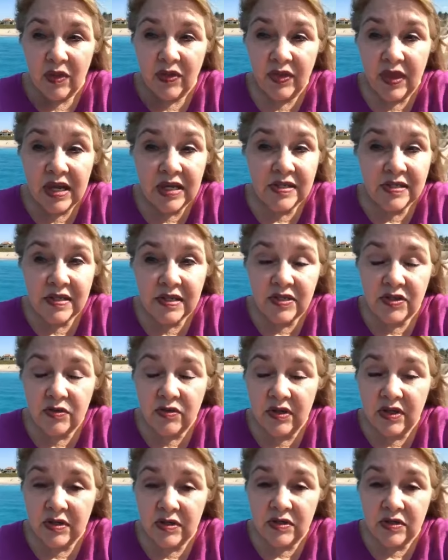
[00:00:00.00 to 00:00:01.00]
Things that you
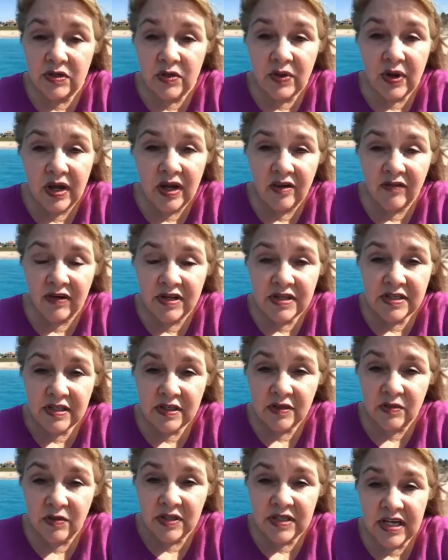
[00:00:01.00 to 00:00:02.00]
can do every
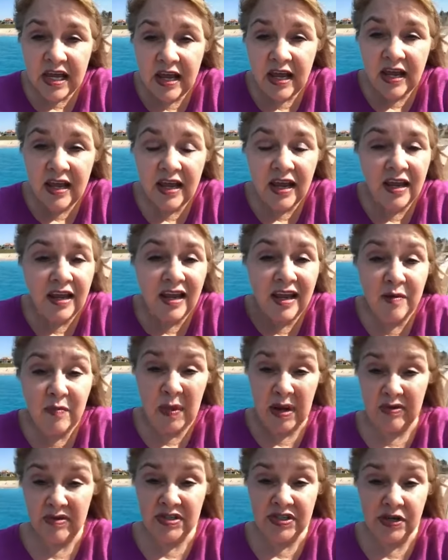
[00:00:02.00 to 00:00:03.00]
single day, and
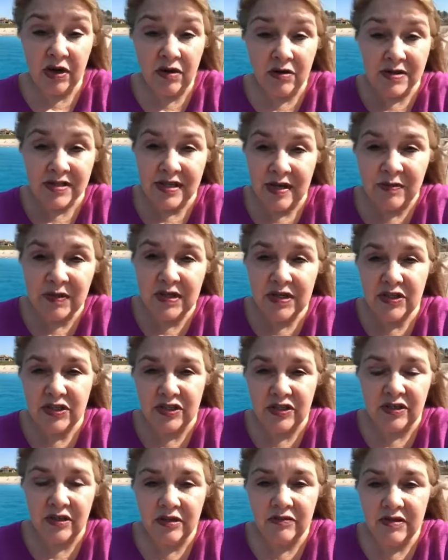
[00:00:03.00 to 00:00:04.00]
my results. I'm going to
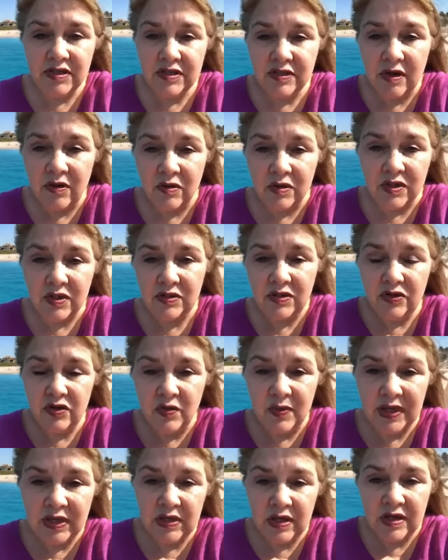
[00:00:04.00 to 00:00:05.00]
share the results
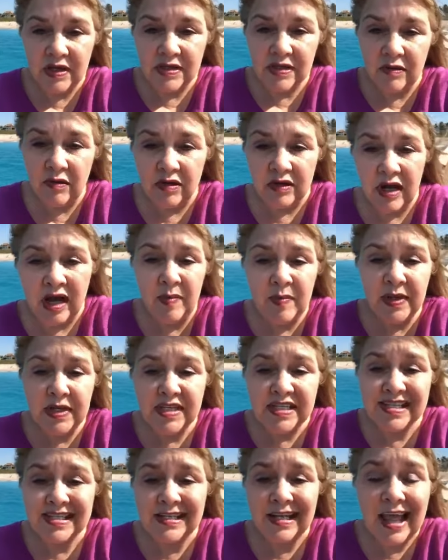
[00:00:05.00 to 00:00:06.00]
too, because look, I've been
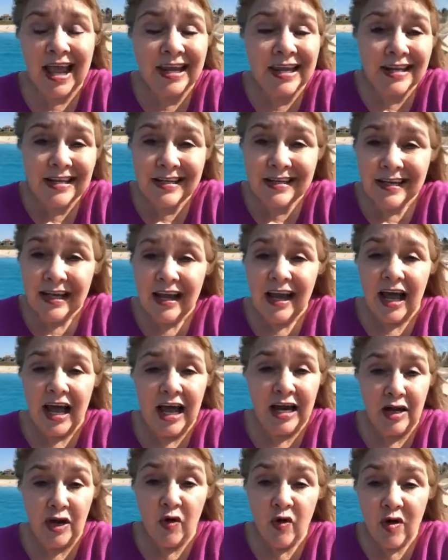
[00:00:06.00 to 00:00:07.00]
slacking.
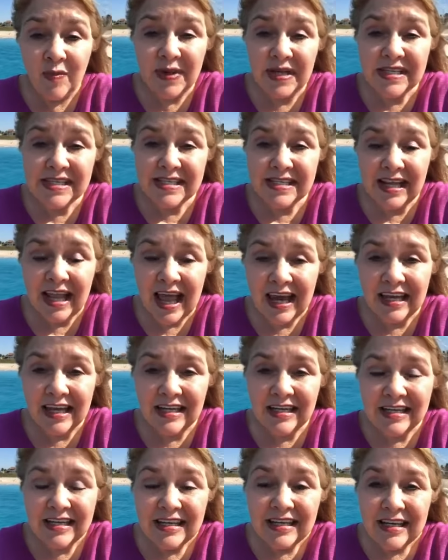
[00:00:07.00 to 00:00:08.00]
I know I've been
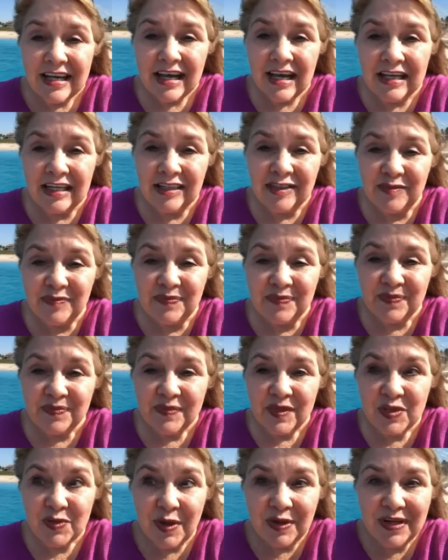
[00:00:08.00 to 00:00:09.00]
slacking. So I'm
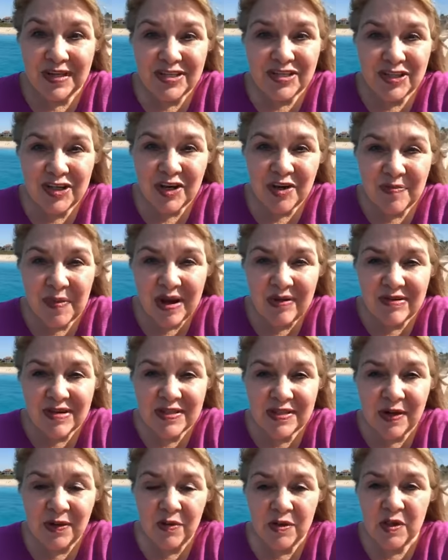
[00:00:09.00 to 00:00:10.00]
going to share my
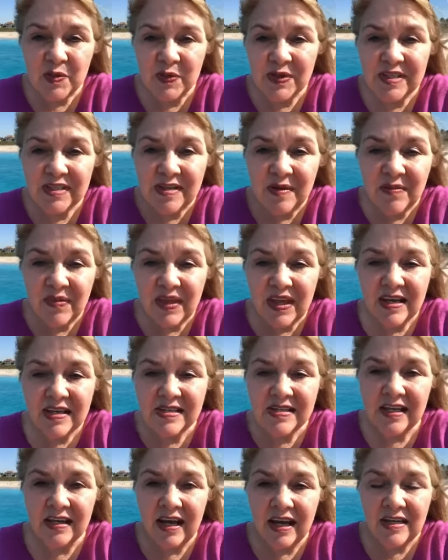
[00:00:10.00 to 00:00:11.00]
results with some
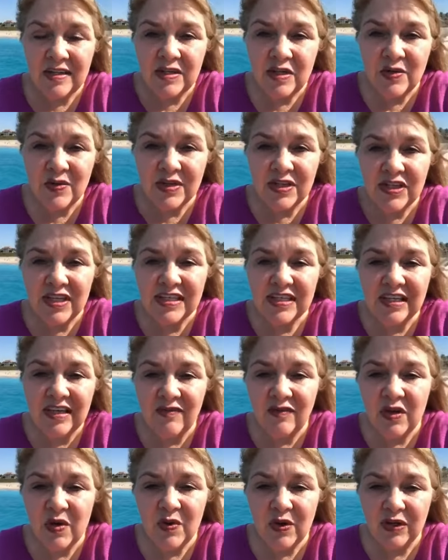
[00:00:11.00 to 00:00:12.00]
things that I do and just
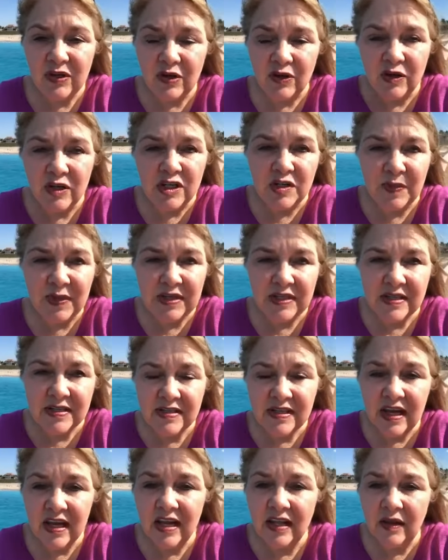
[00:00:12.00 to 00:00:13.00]
give you encouragement to
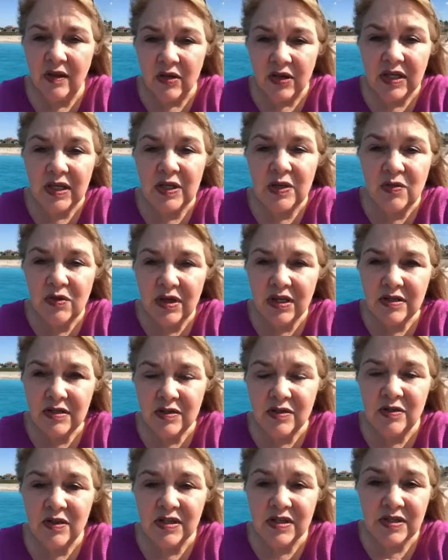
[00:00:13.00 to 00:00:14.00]
say, look, you can
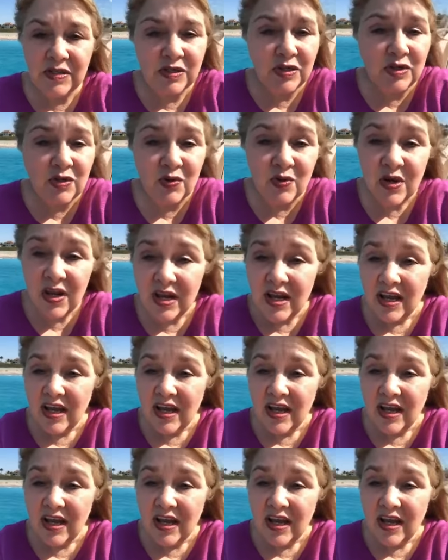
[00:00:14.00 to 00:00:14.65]
do this too.